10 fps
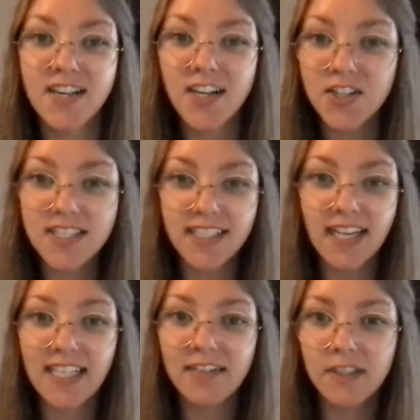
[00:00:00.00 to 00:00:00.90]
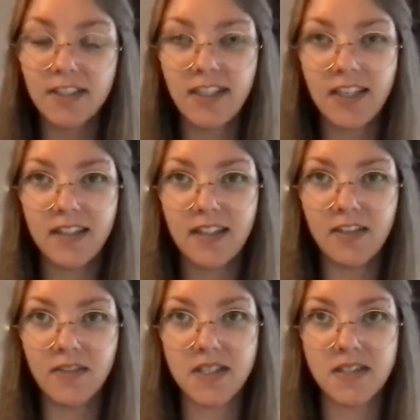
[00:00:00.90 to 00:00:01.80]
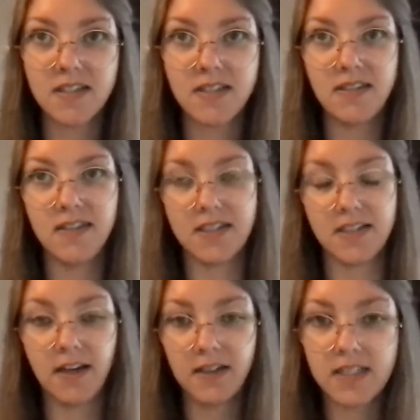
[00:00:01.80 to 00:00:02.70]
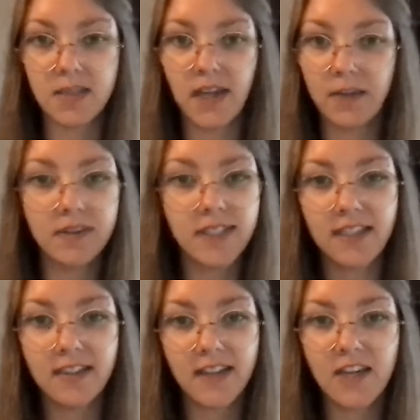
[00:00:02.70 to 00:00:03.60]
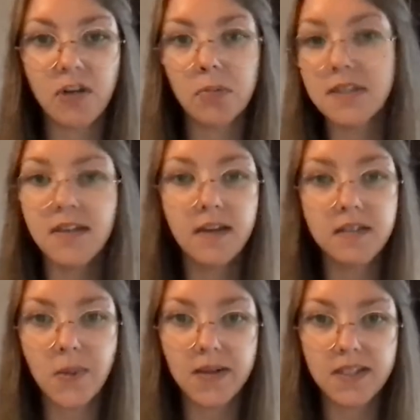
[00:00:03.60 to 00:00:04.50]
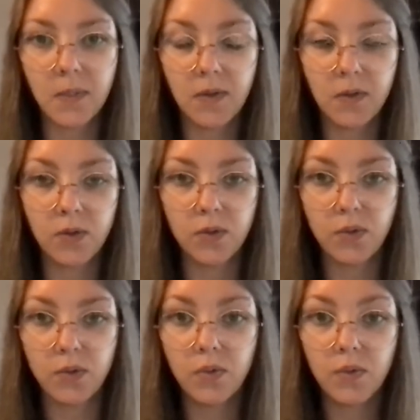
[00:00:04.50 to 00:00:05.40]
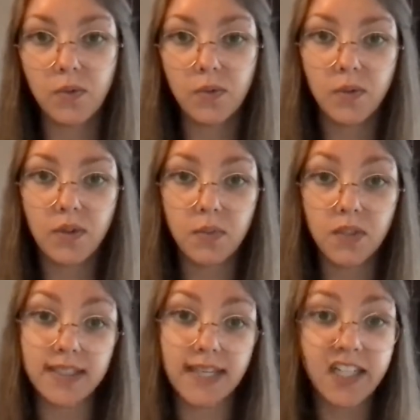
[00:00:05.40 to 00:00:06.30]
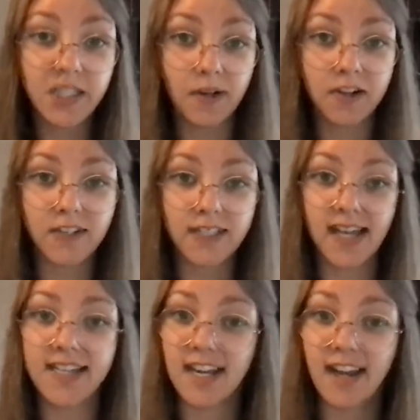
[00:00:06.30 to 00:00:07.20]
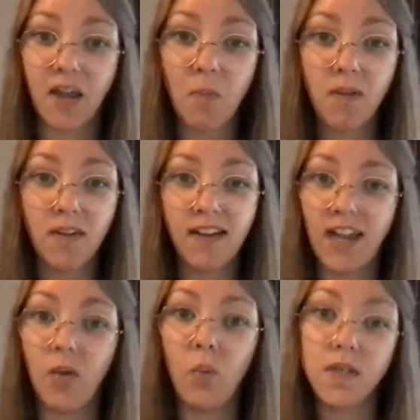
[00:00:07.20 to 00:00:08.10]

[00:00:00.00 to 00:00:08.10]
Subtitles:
It's just, again, even, this song is, I won't get into that drama. The song is about someone who really cared about her at that time and